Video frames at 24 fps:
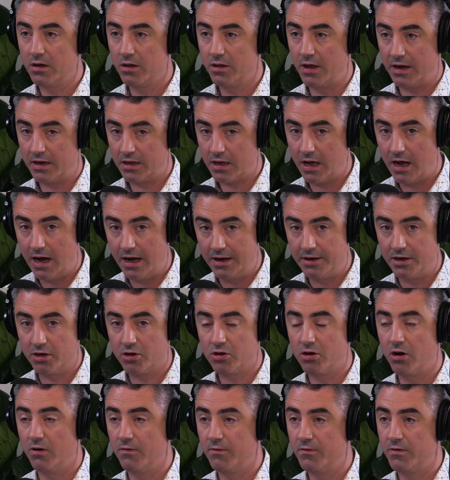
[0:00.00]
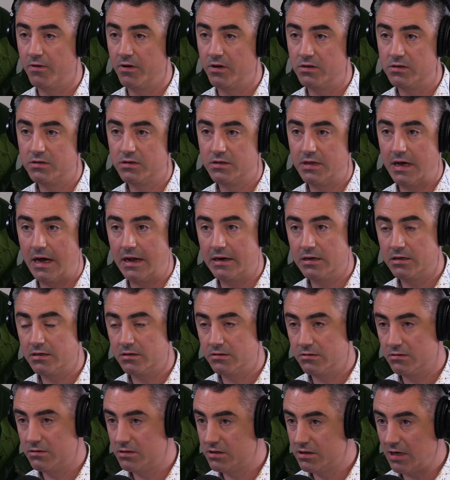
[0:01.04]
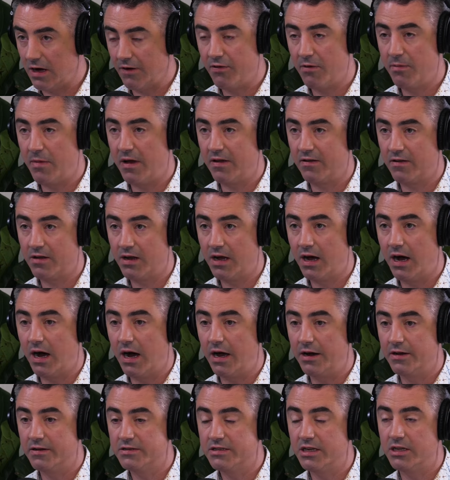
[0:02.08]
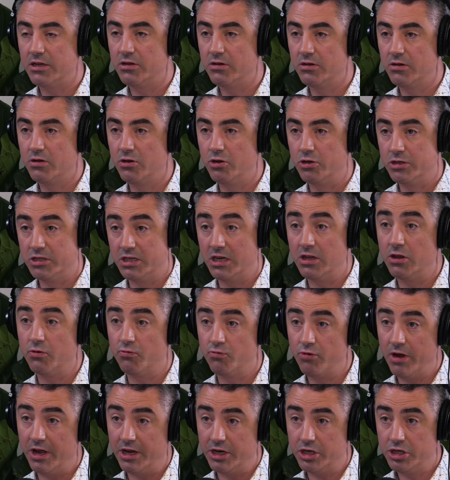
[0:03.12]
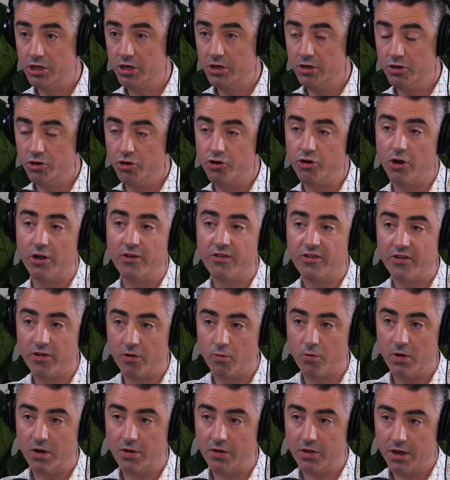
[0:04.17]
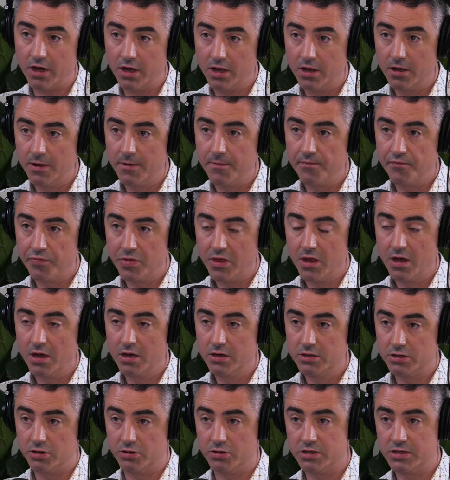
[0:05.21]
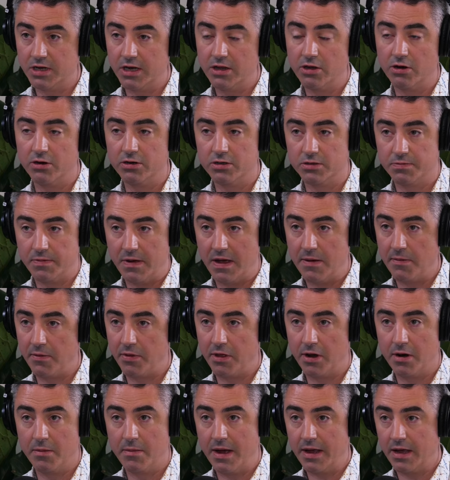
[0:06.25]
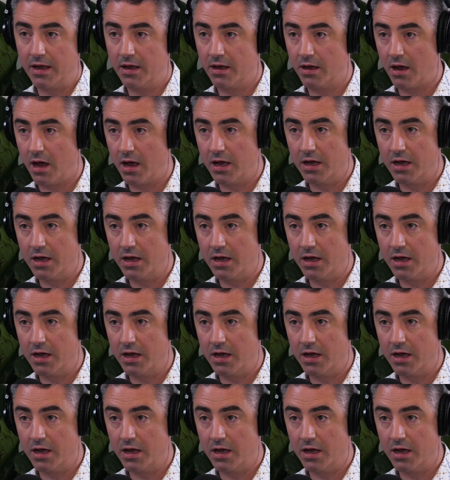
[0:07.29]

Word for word: that underconfidence, that stuff that makes it hard is that you see the rich, you don't see the wealthy. So you see those people that are making